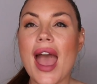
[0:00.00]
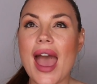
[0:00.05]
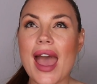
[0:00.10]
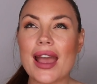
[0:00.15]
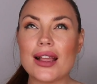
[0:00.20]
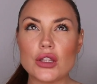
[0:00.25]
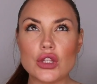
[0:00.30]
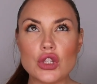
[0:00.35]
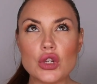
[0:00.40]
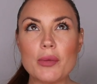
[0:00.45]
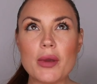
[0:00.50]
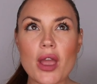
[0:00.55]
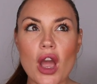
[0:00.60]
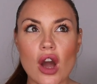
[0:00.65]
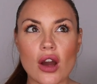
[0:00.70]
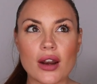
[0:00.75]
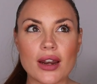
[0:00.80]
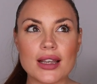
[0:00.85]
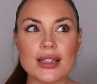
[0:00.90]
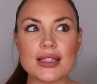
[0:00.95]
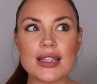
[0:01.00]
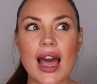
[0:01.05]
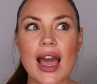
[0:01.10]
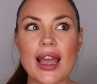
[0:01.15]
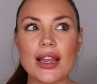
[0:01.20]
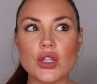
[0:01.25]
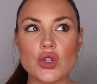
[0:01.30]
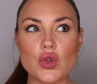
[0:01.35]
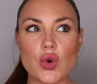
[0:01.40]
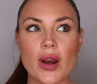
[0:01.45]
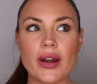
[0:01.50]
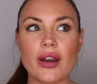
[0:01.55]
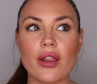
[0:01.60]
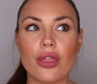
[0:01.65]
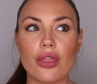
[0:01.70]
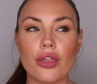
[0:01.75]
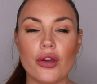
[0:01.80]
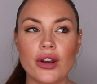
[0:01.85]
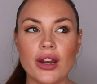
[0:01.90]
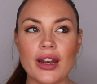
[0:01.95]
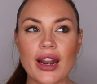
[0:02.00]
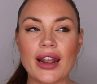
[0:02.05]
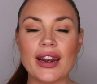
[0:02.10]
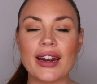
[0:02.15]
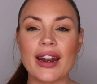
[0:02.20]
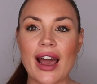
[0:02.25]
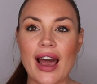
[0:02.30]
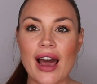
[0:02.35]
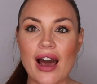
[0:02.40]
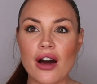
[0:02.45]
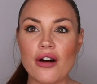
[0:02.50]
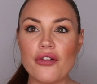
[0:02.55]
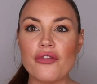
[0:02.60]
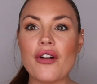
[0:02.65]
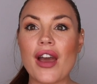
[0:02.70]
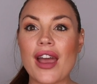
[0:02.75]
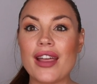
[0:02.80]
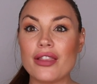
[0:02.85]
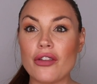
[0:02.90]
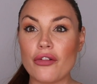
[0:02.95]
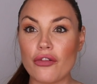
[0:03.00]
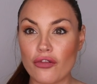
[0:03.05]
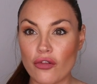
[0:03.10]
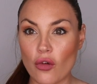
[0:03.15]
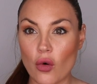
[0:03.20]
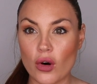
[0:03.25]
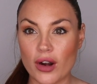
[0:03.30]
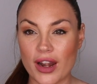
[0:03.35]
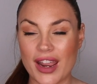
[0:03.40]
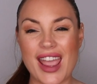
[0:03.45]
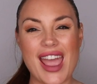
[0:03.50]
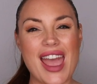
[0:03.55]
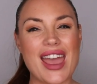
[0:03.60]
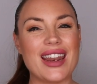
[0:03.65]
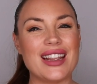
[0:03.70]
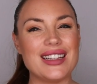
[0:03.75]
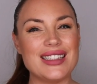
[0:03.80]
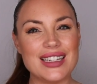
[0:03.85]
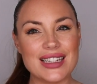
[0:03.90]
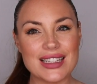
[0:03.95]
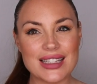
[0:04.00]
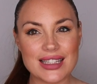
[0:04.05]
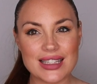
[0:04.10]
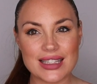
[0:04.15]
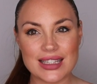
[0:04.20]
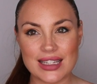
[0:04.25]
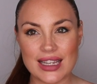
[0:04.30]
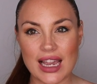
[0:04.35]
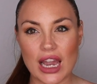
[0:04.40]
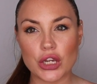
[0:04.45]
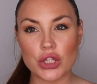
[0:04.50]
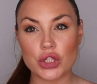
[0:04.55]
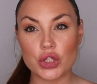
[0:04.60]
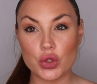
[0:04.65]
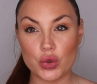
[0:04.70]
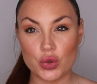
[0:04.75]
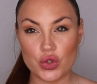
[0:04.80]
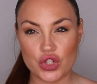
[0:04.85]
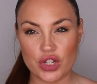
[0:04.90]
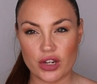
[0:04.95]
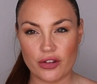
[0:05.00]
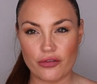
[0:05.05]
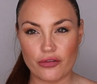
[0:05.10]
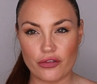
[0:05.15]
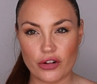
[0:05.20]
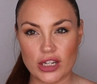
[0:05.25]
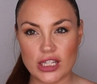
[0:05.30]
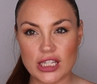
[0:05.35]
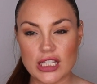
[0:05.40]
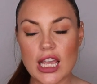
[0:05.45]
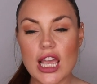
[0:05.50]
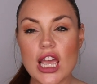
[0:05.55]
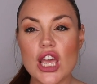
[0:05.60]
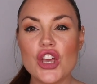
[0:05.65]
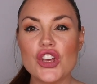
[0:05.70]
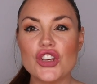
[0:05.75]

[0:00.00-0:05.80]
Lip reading: And to be honest, I tried the 39 and a half and the 40 and I didn't see a huge difference.